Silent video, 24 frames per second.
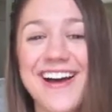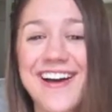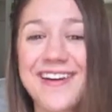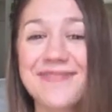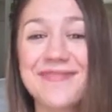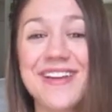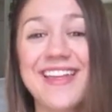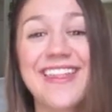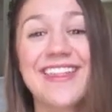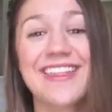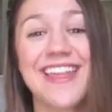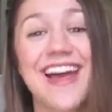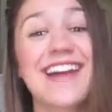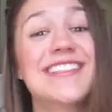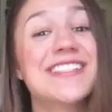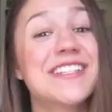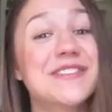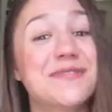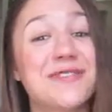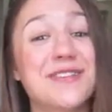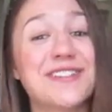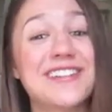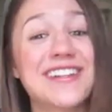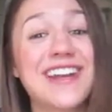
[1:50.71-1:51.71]
um,
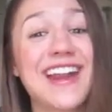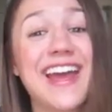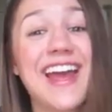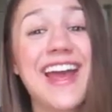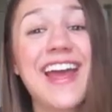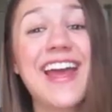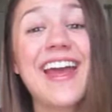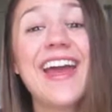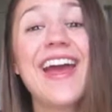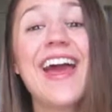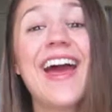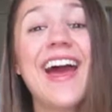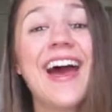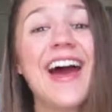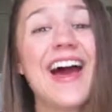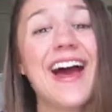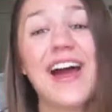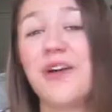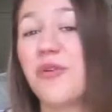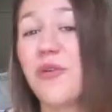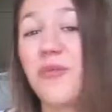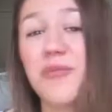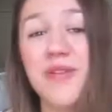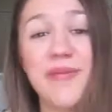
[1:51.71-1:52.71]
that's it for today.
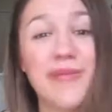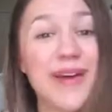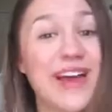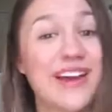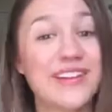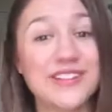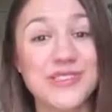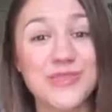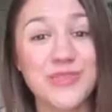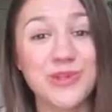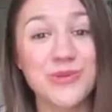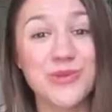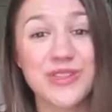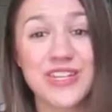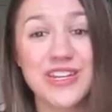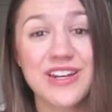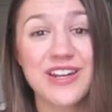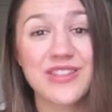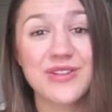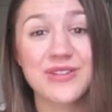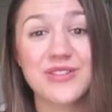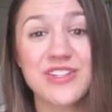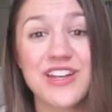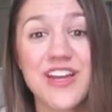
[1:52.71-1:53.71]
I will be back soon with
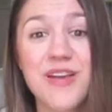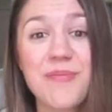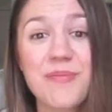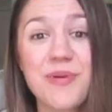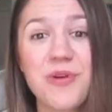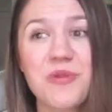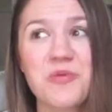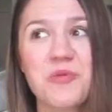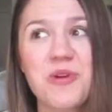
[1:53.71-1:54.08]
another tip.